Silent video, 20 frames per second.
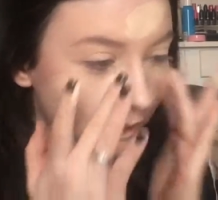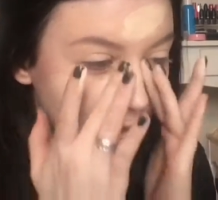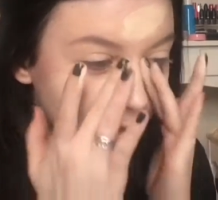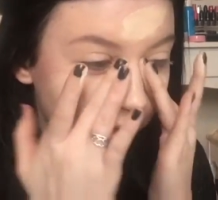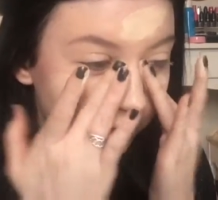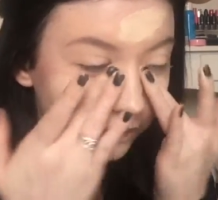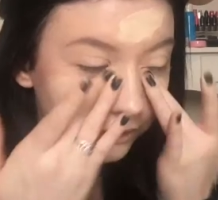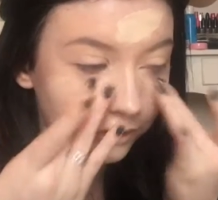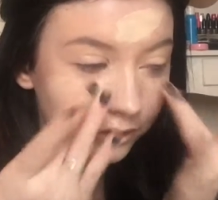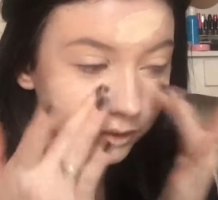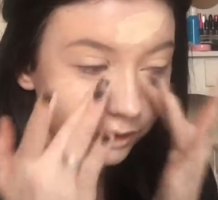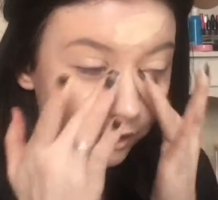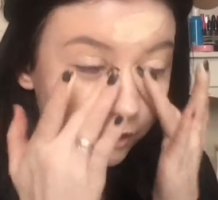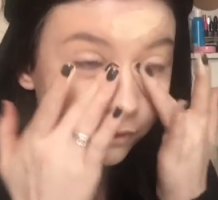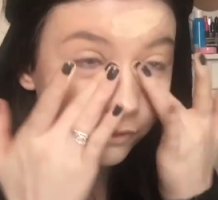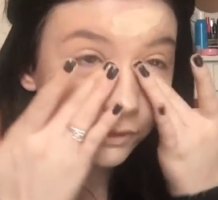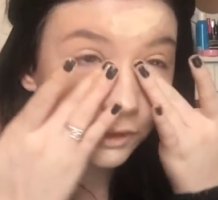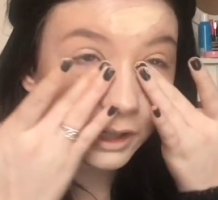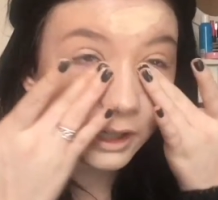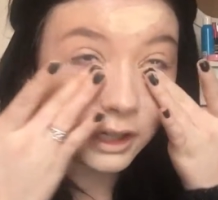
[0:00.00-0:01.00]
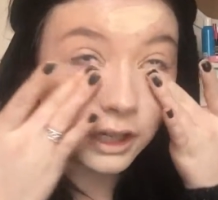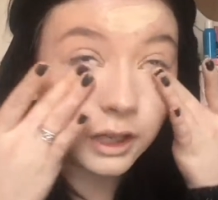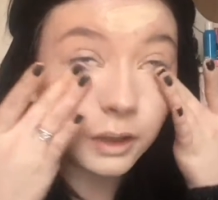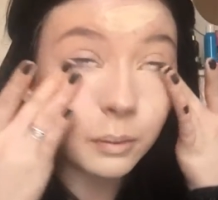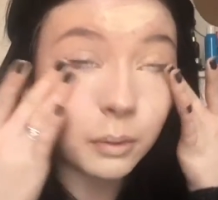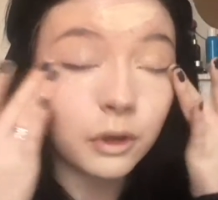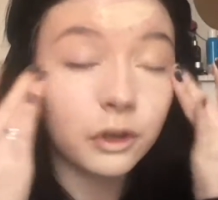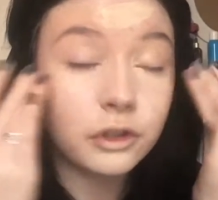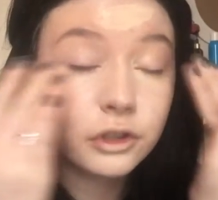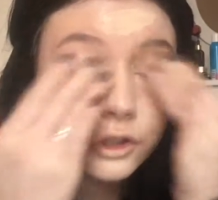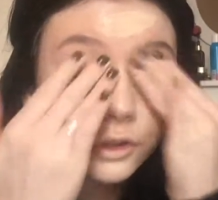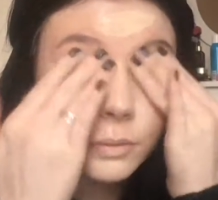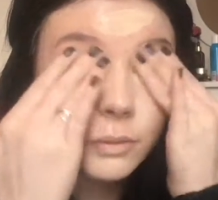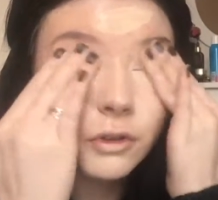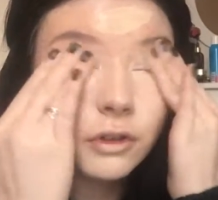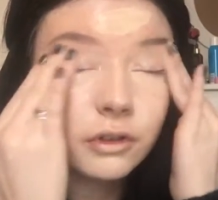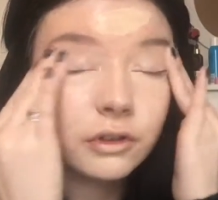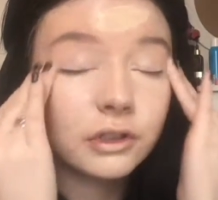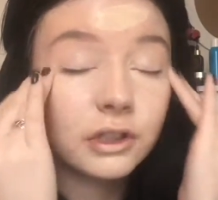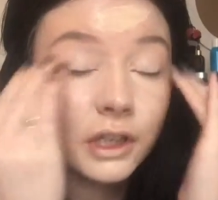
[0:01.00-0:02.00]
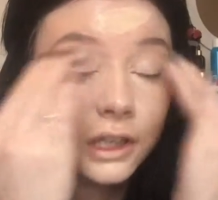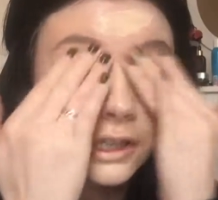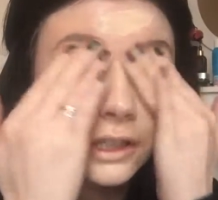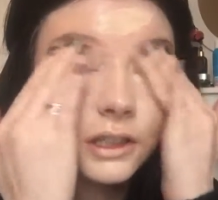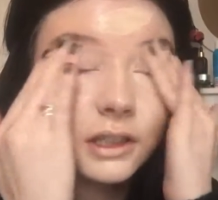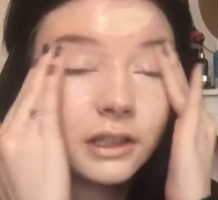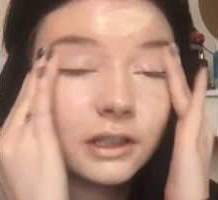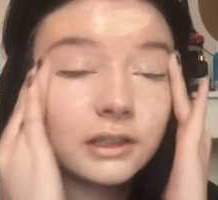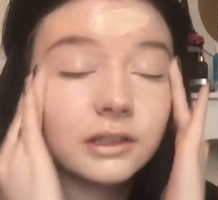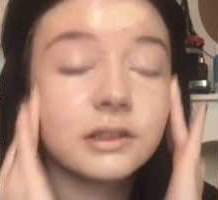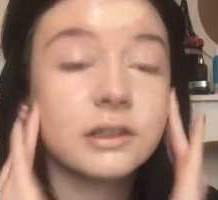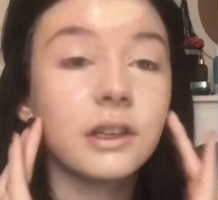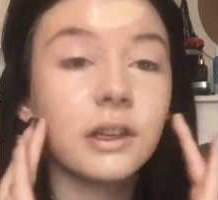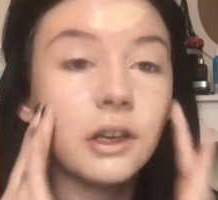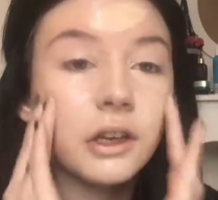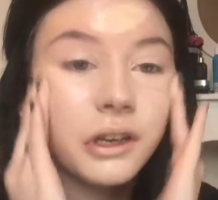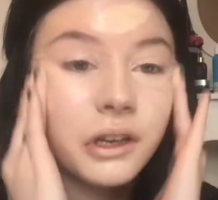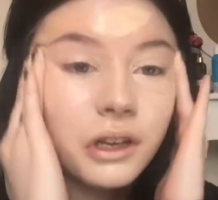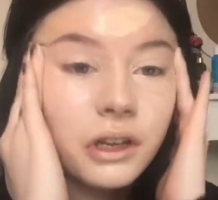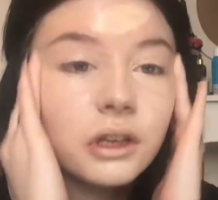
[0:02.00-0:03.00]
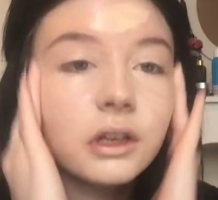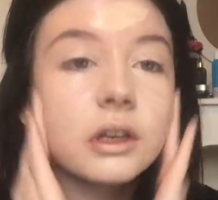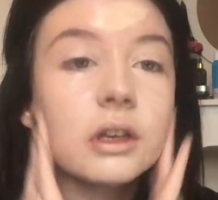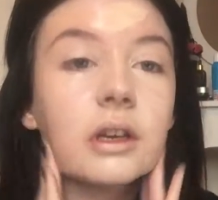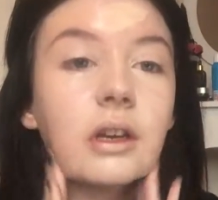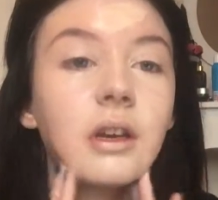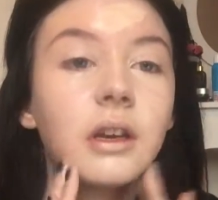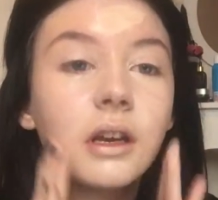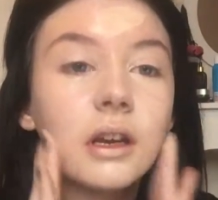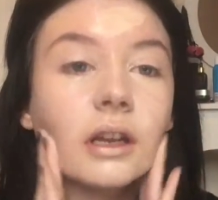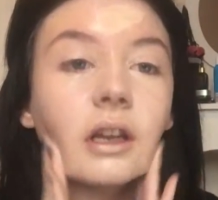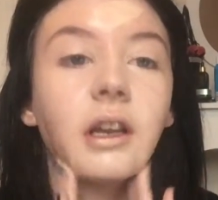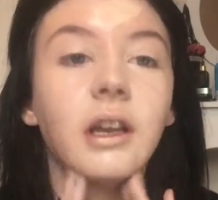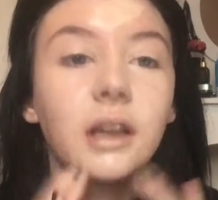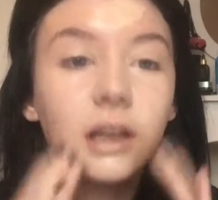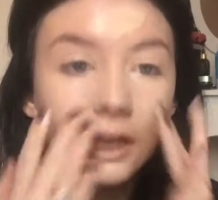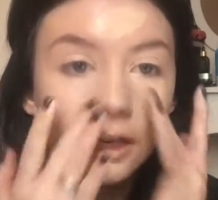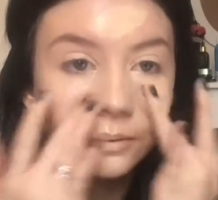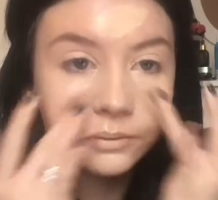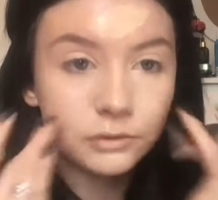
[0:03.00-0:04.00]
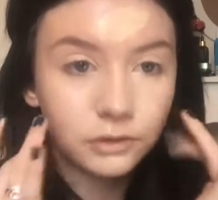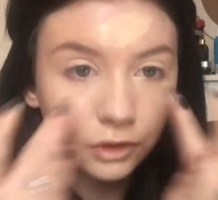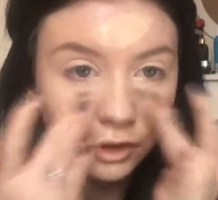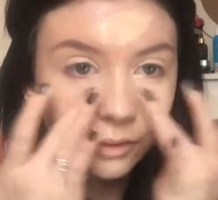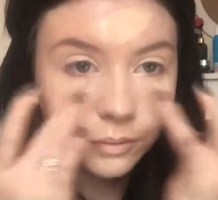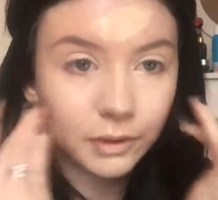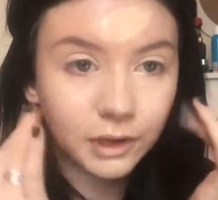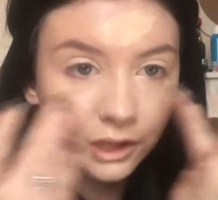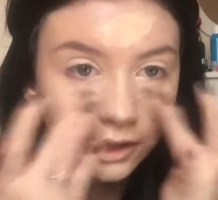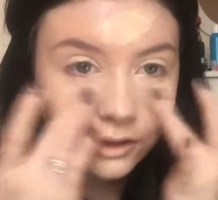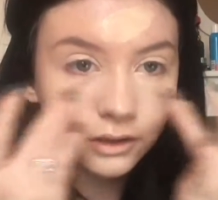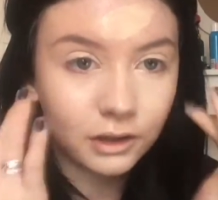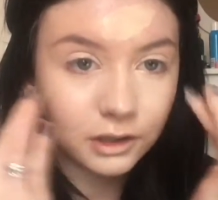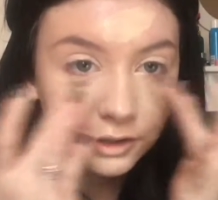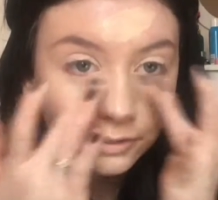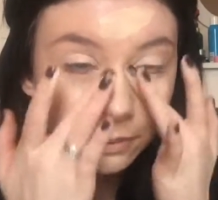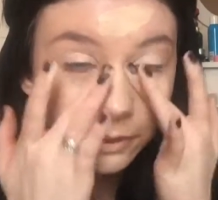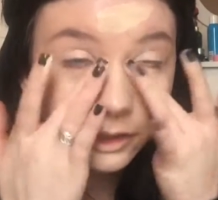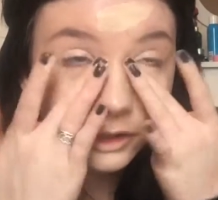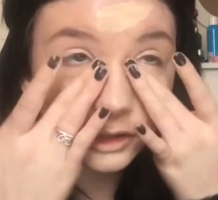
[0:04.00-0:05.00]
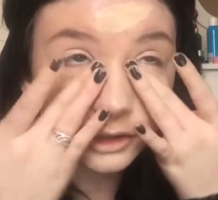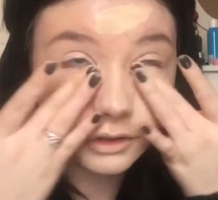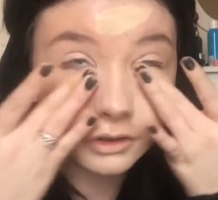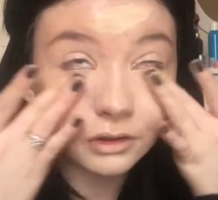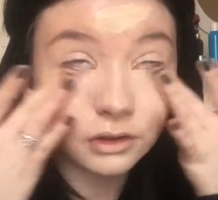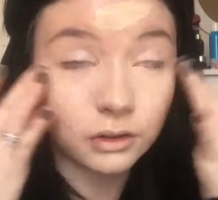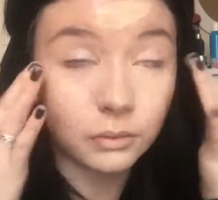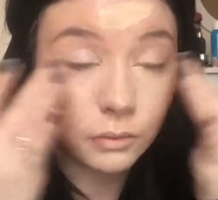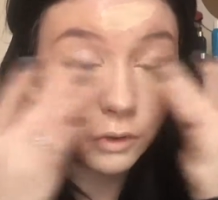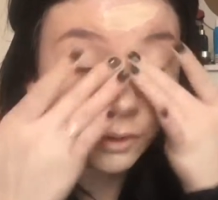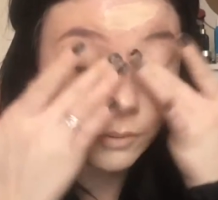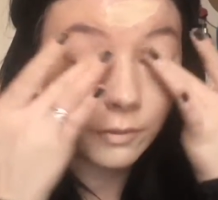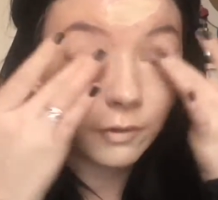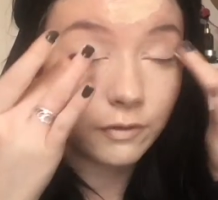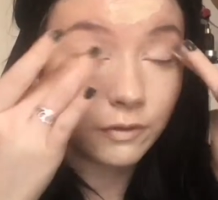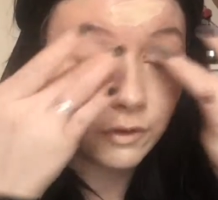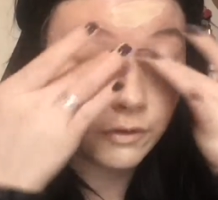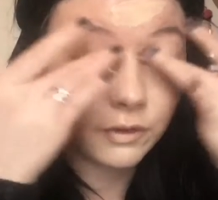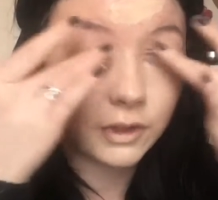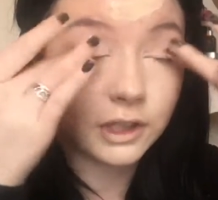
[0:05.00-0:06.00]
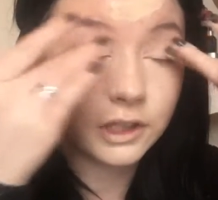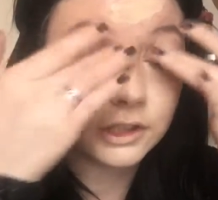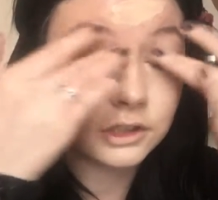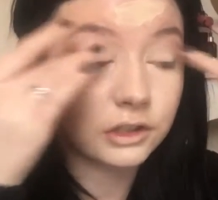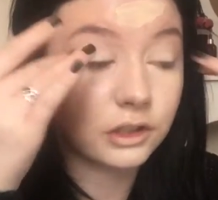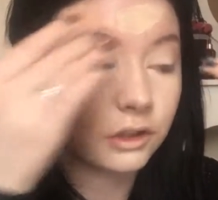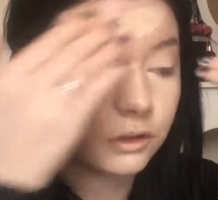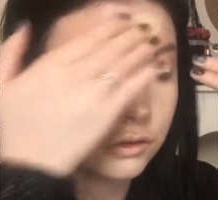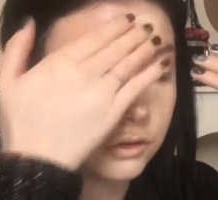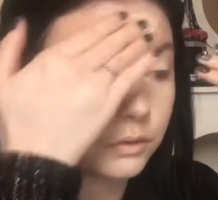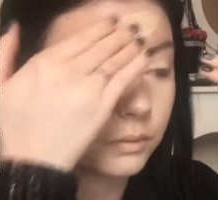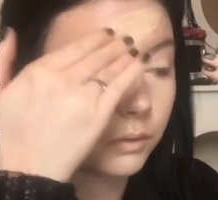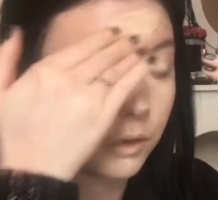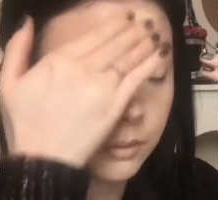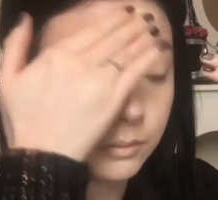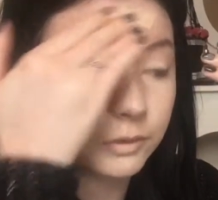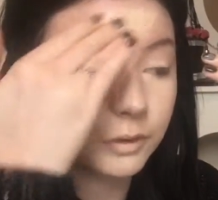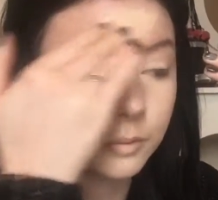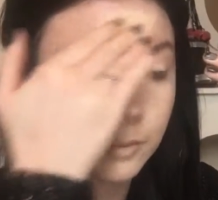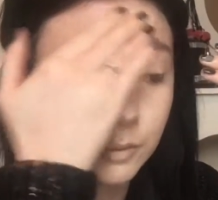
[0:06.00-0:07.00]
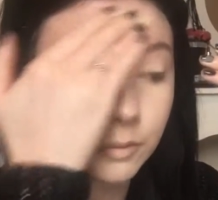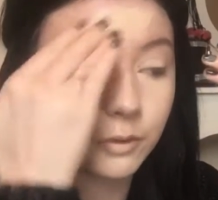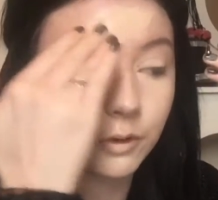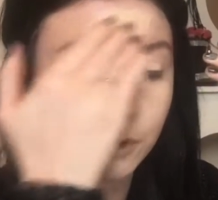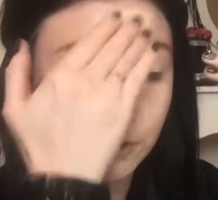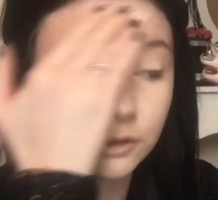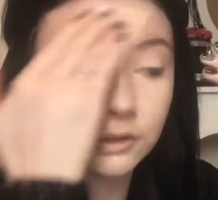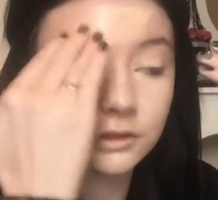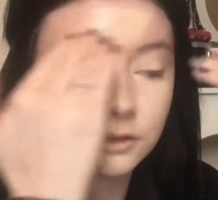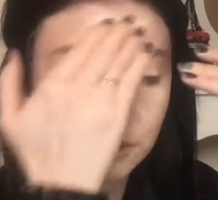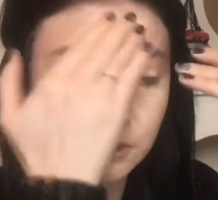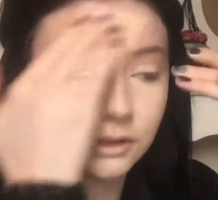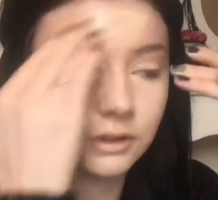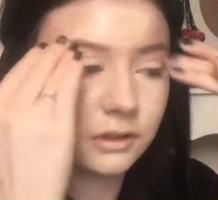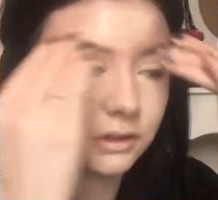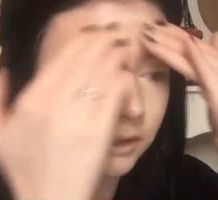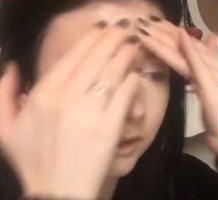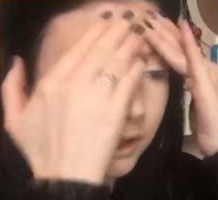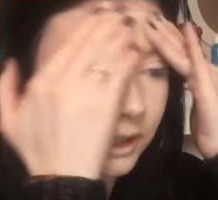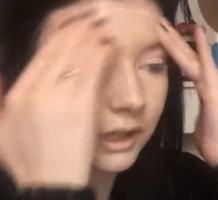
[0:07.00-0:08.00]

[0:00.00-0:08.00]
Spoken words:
because you can really like push the product into your skin and let it absorb it, especially using the warmth of your fingers too, just warms up the product. So